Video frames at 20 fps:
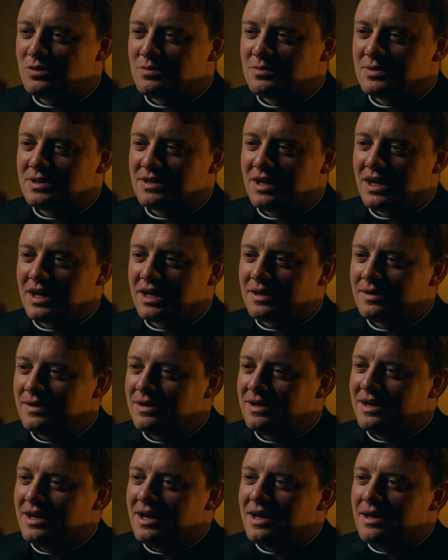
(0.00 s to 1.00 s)
will be like,
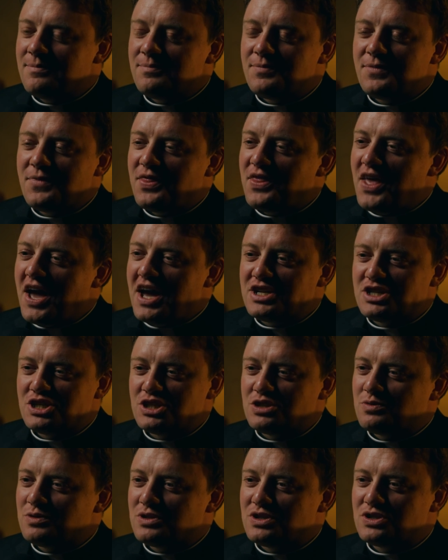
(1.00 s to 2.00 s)
that
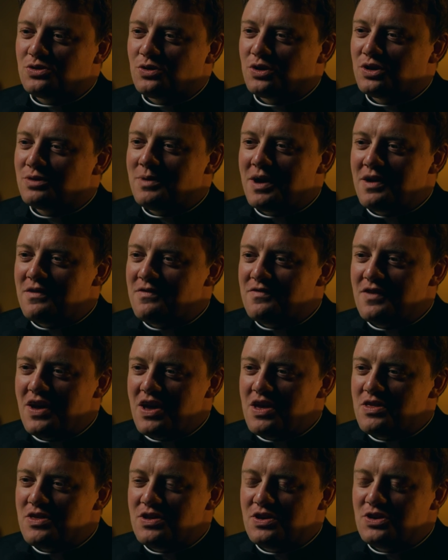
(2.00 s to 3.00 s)
just restored my
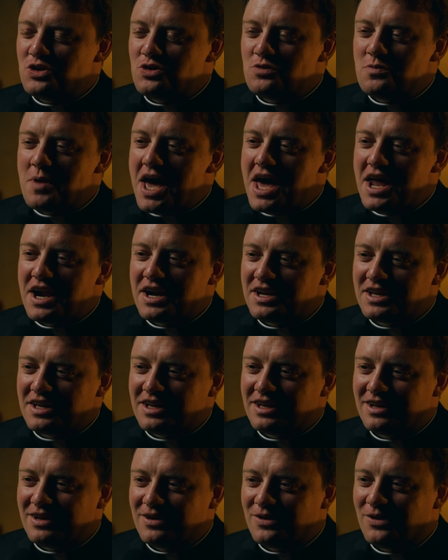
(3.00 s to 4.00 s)
faith in
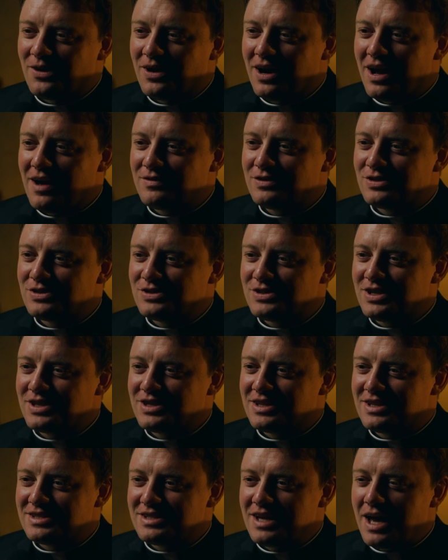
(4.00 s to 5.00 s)
humanity. Or after
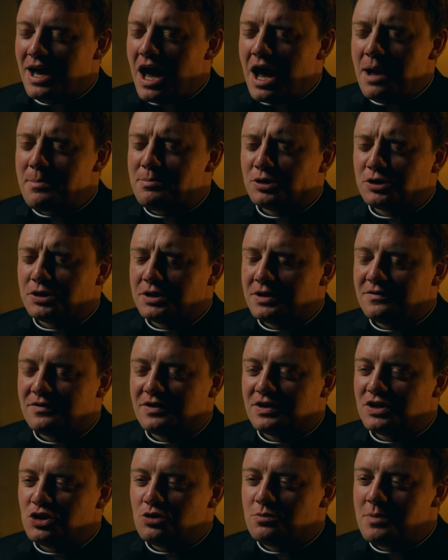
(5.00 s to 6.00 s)
seeing this, I believe
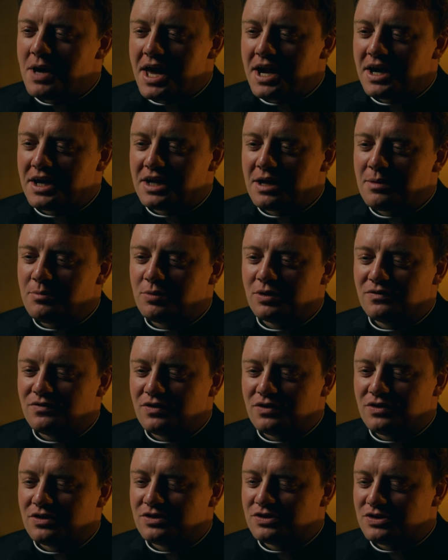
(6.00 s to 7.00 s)
in humanity. I believe
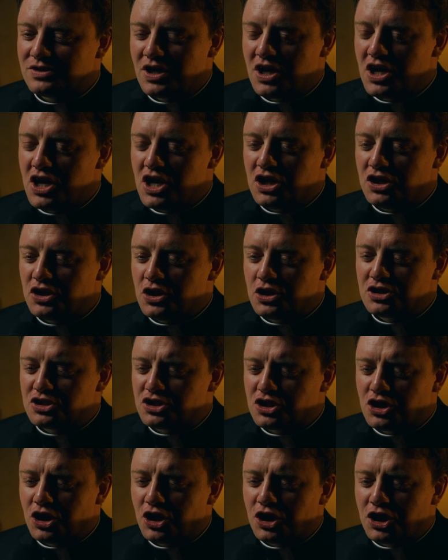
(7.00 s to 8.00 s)
that there's
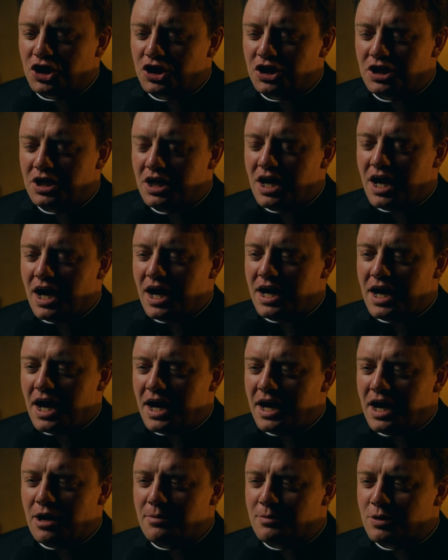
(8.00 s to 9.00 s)
good.
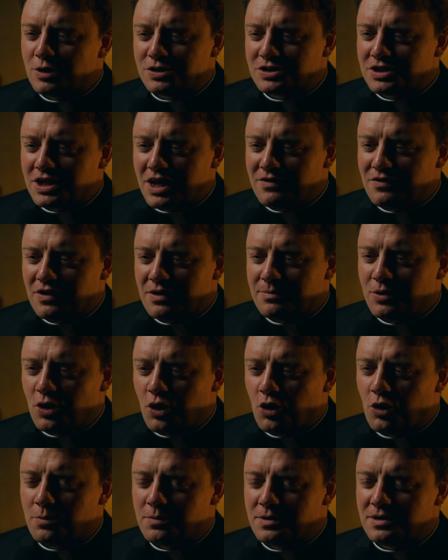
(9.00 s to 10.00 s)
I almost gave up
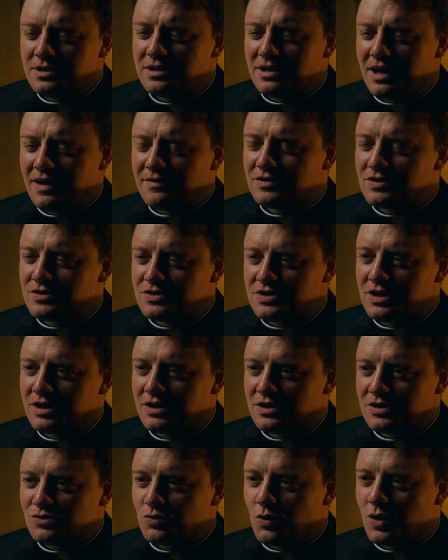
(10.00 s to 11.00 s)
hope. And after
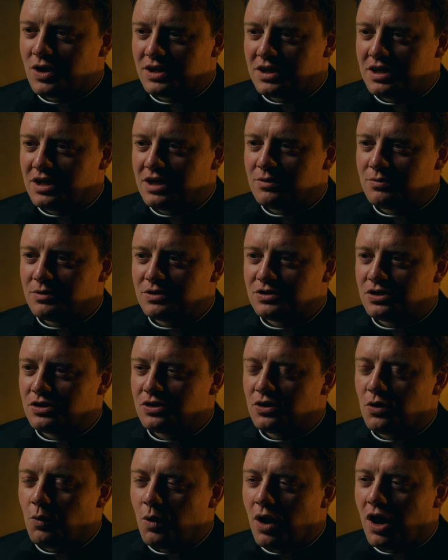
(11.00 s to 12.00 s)
seeing this one kid
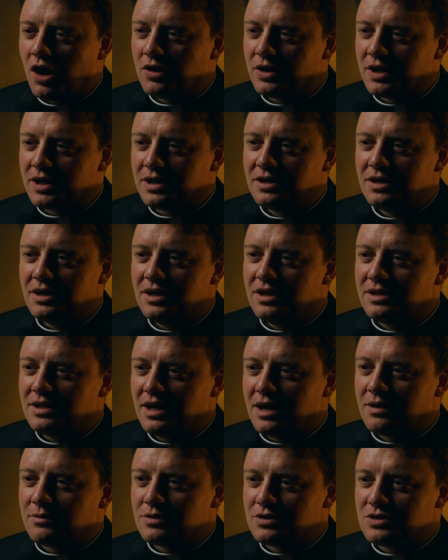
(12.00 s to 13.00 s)
return a wallet,
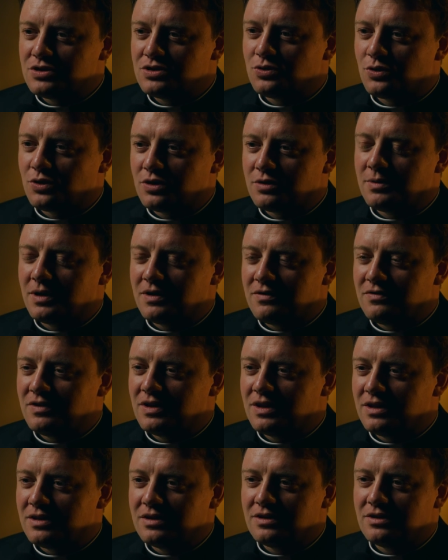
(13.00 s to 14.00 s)
that restored my
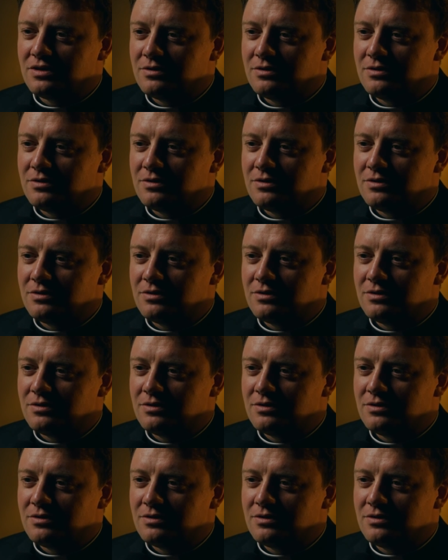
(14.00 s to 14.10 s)
faith in